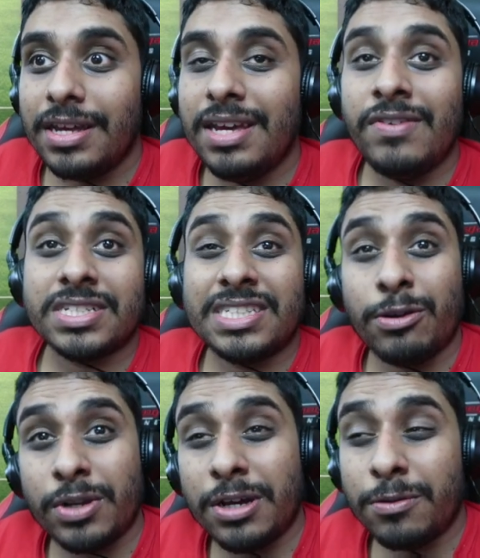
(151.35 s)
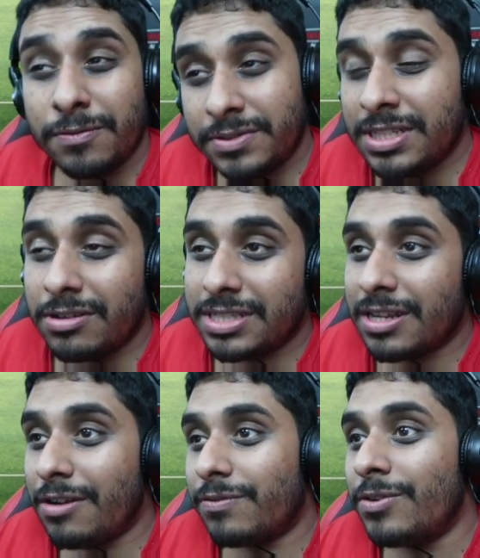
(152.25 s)
if it's 0-0,
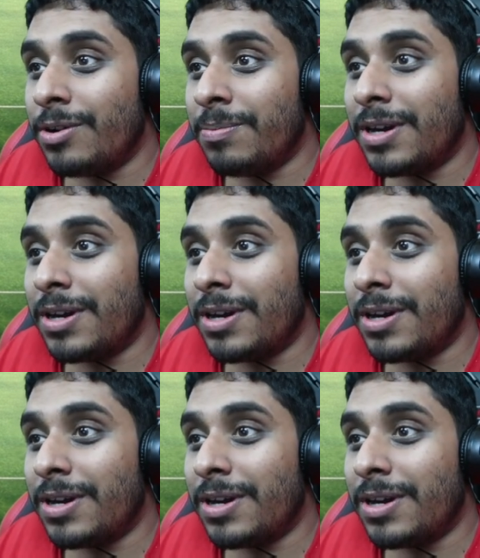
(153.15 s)
Chelsea go through.